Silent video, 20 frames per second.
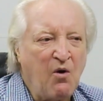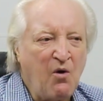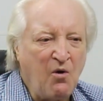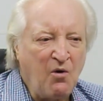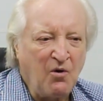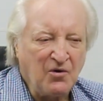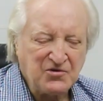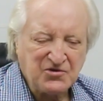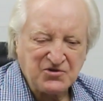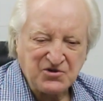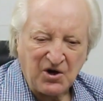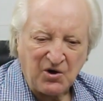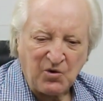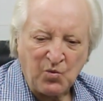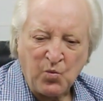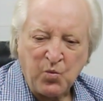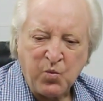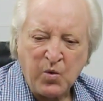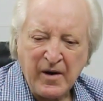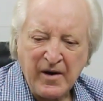
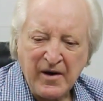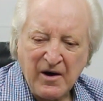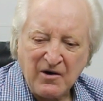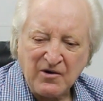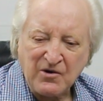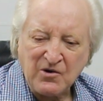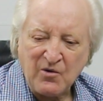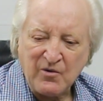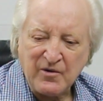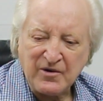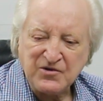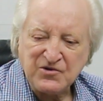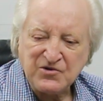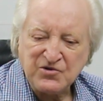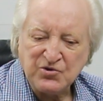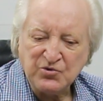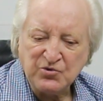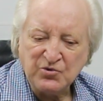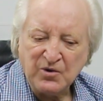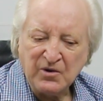also, we are going
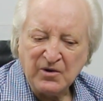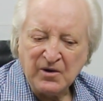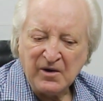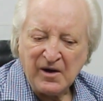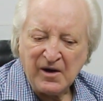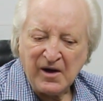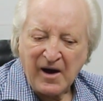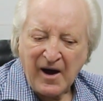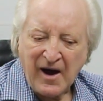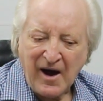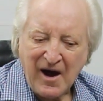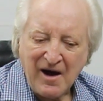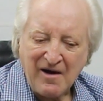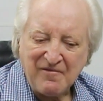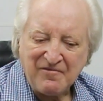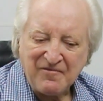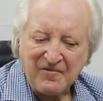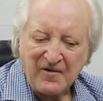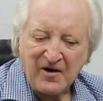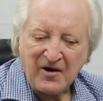to
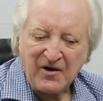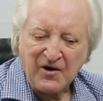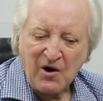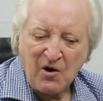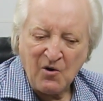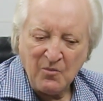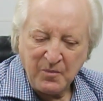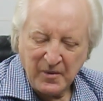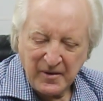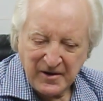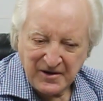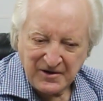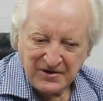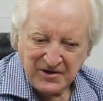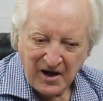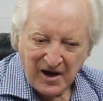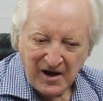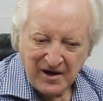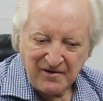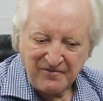have an opening
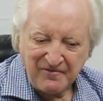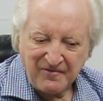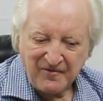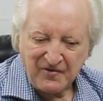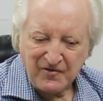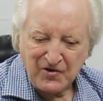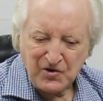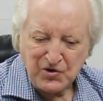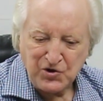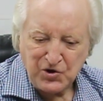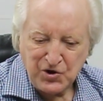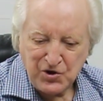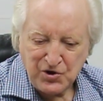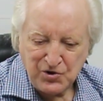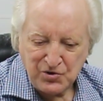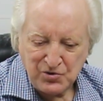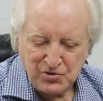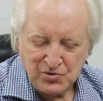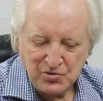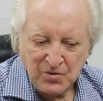day for the
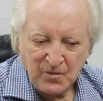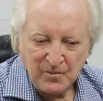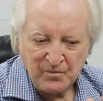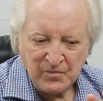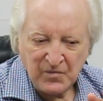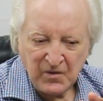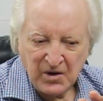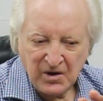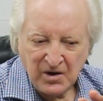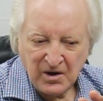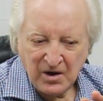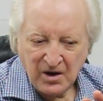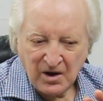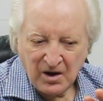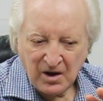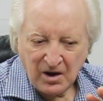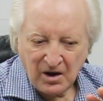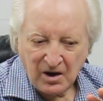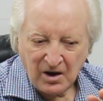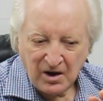new
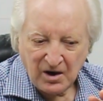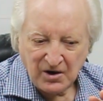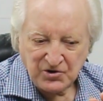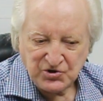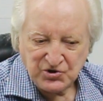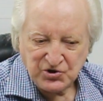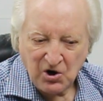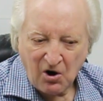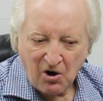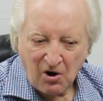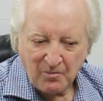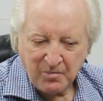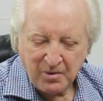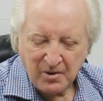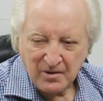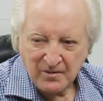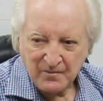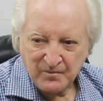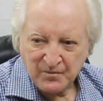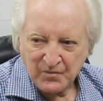
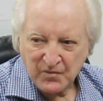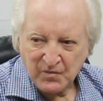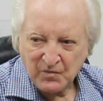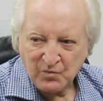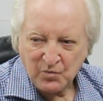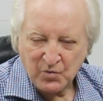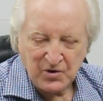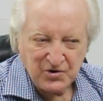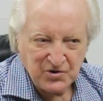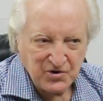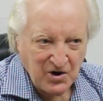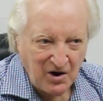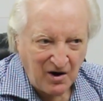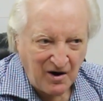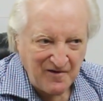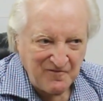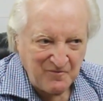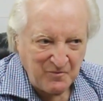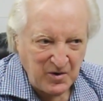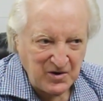shop, which
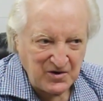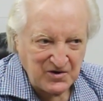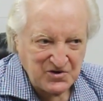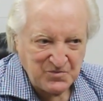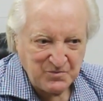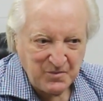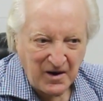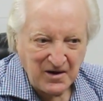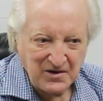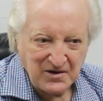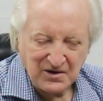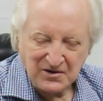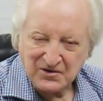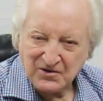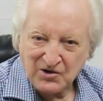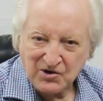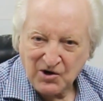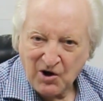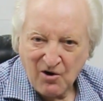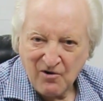I've been spending
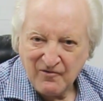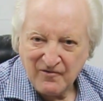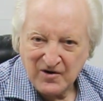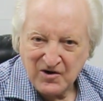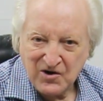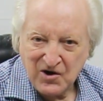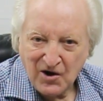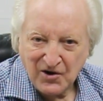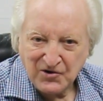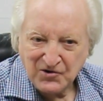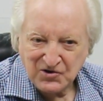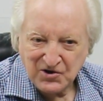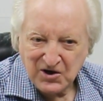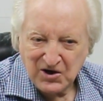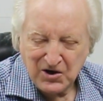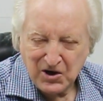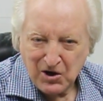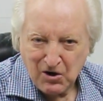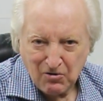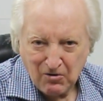the
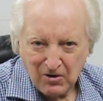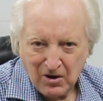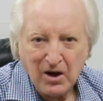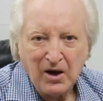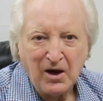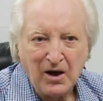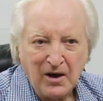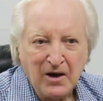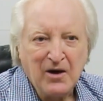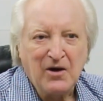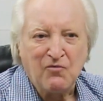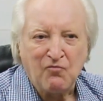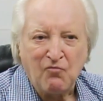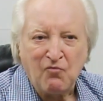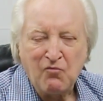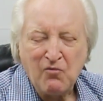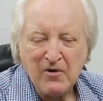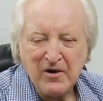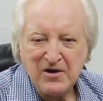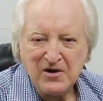COVID-19 era
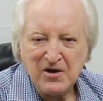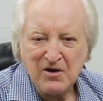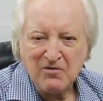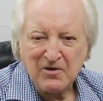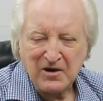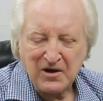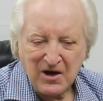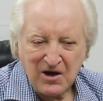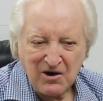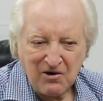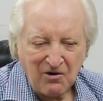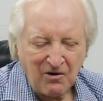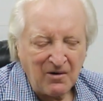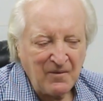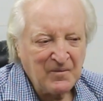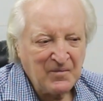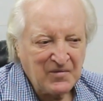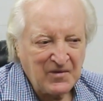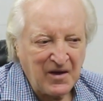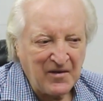redoing here.
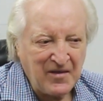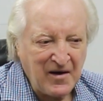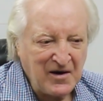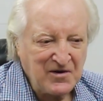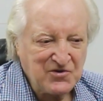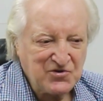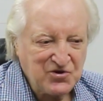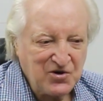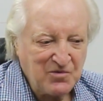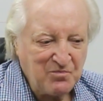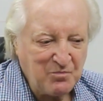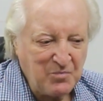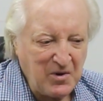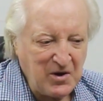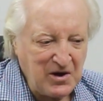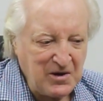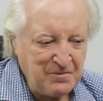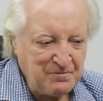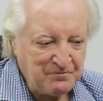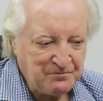Now, that should
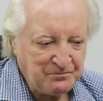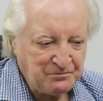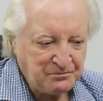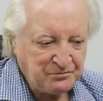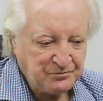be